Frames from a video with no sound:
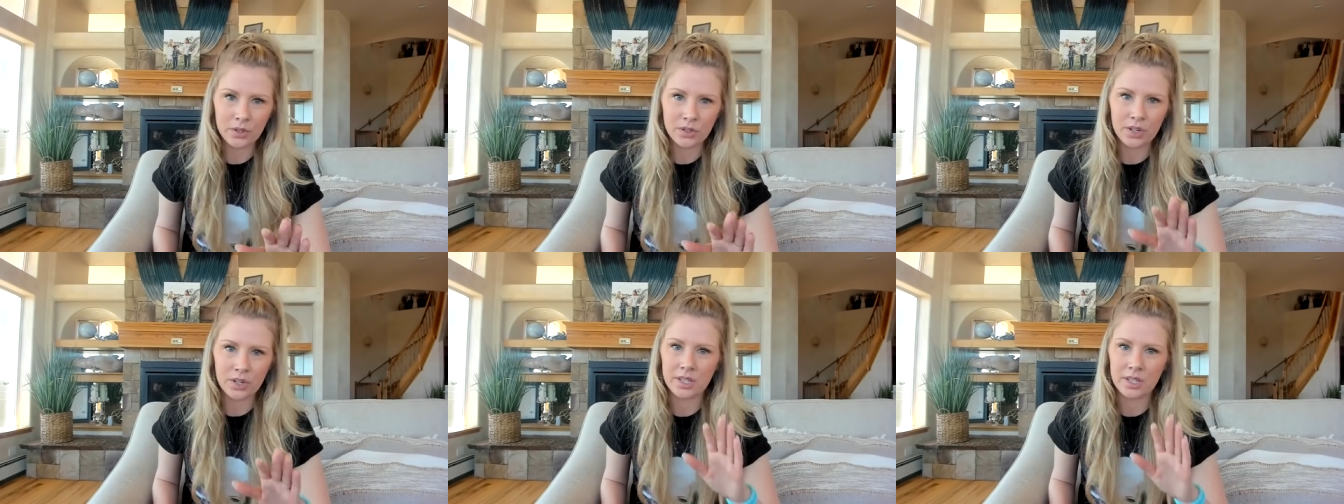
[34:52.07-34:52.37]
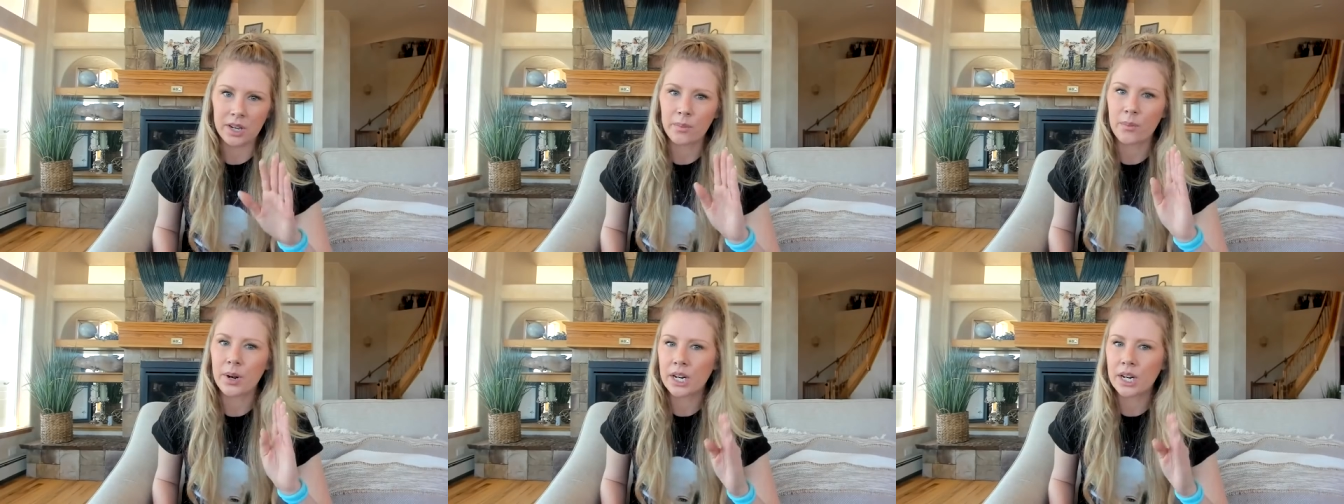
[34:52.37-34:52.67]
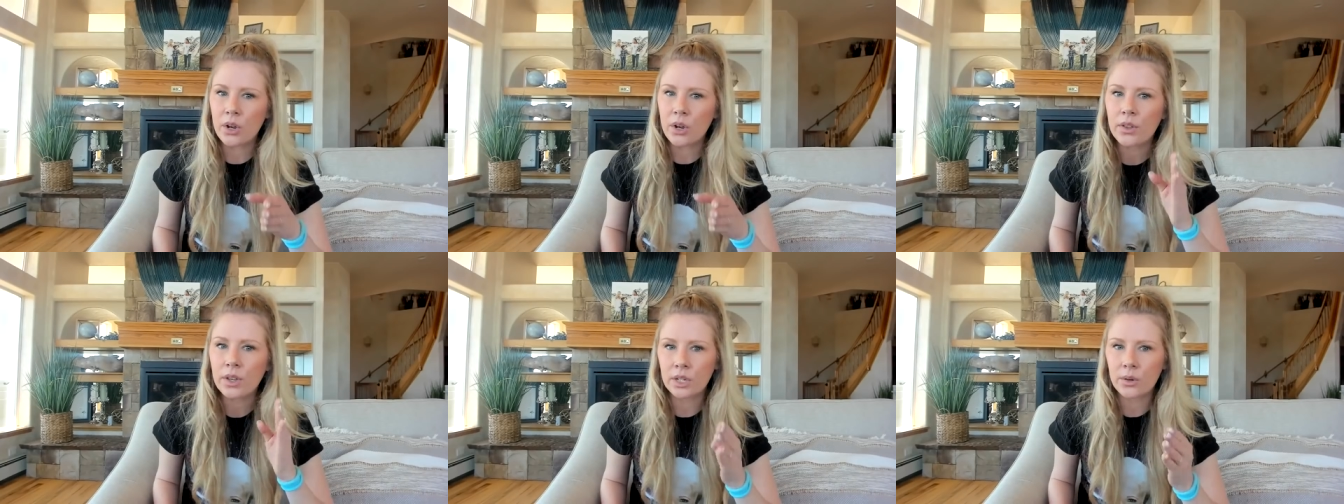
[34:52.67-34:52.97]
She's like, but I
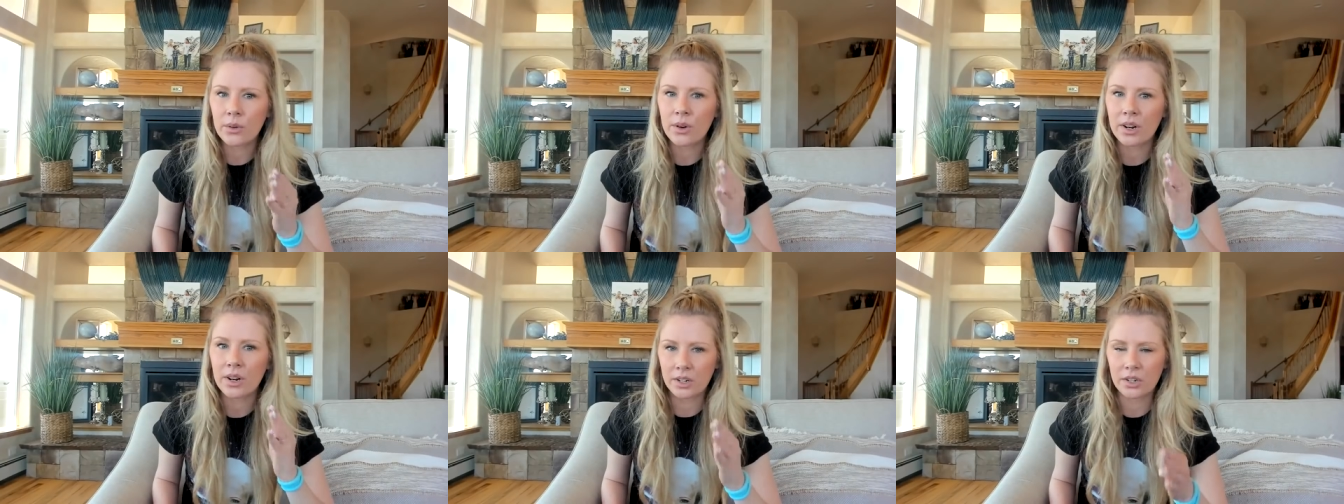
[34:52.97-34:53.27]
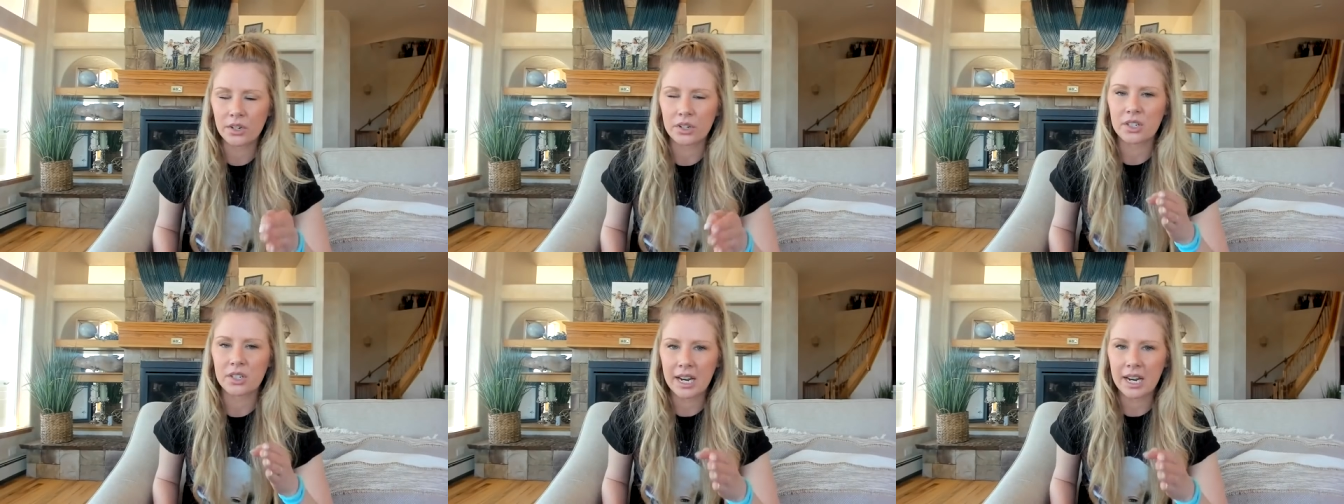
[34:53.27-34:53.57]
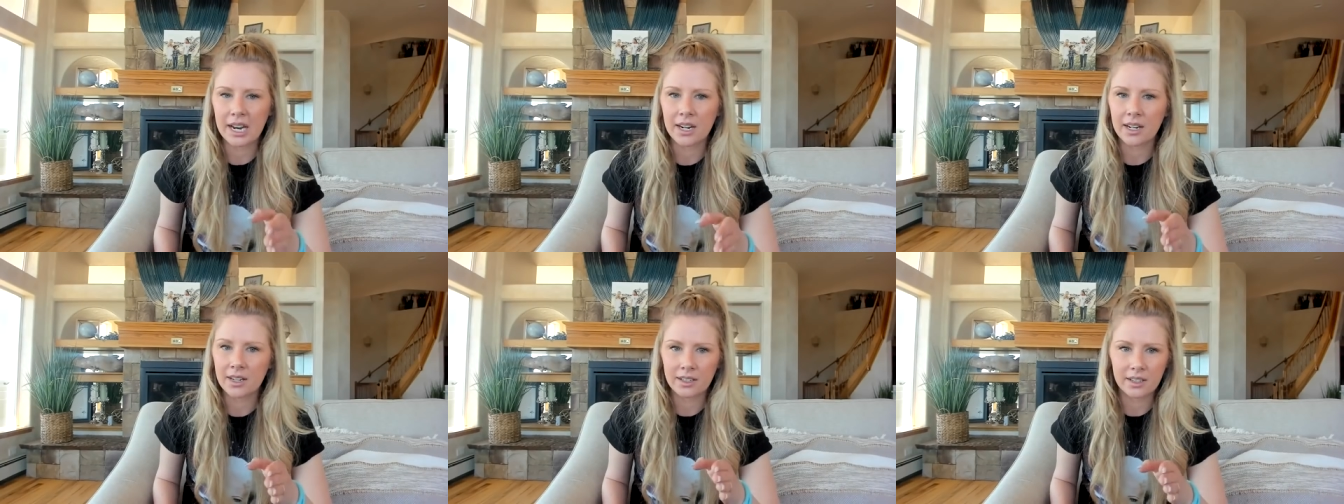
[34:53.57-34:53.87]
know that you would
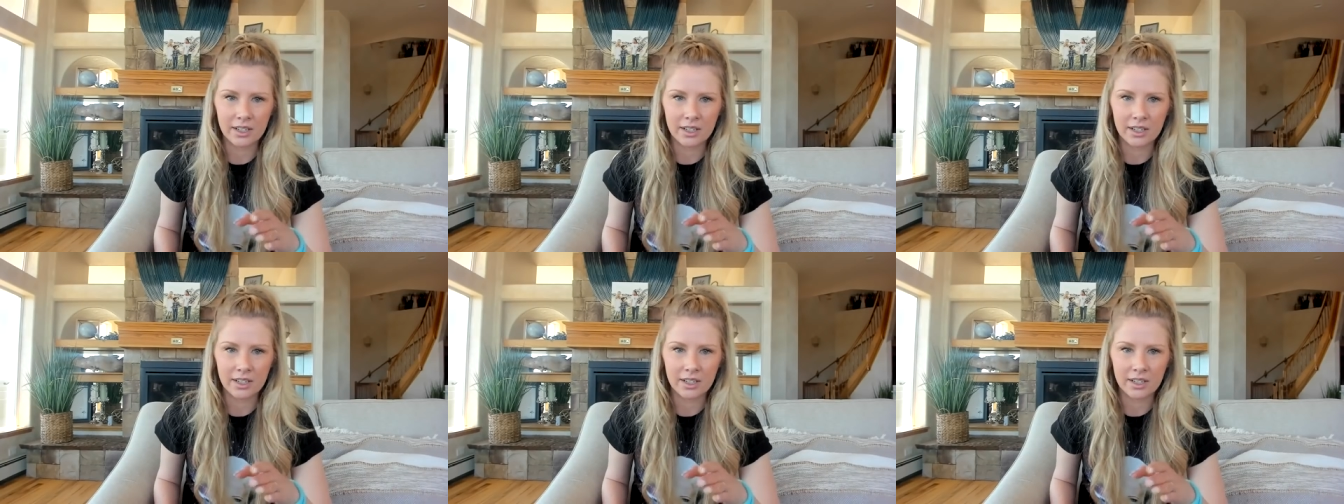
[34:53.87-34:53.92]
understand it.